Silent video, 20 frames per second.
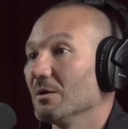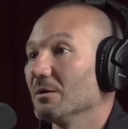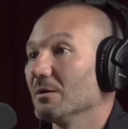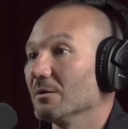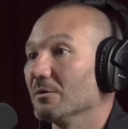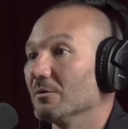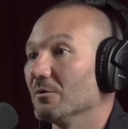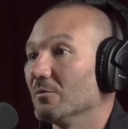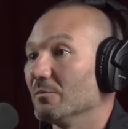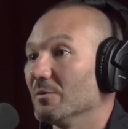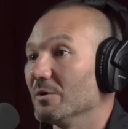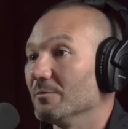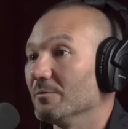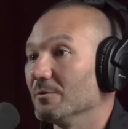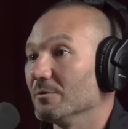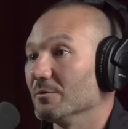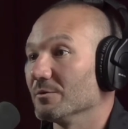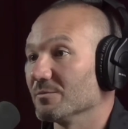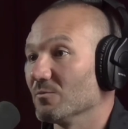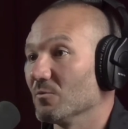maybe
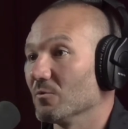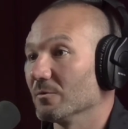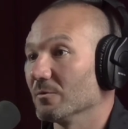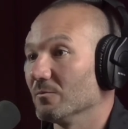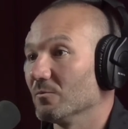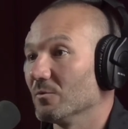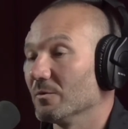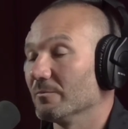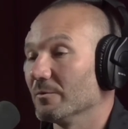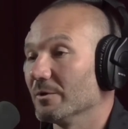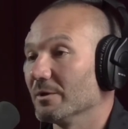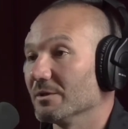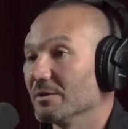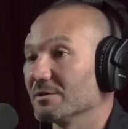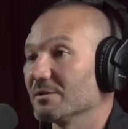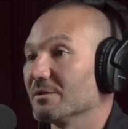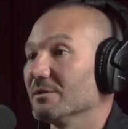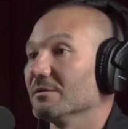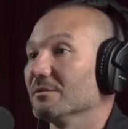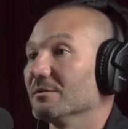there's more than one way to
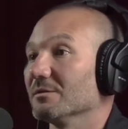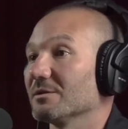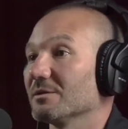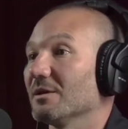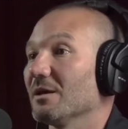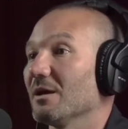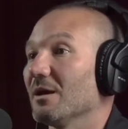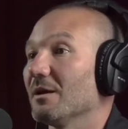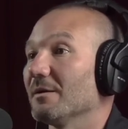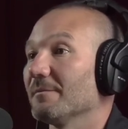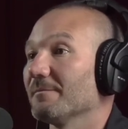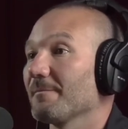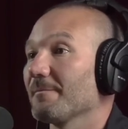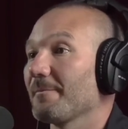skin this cat,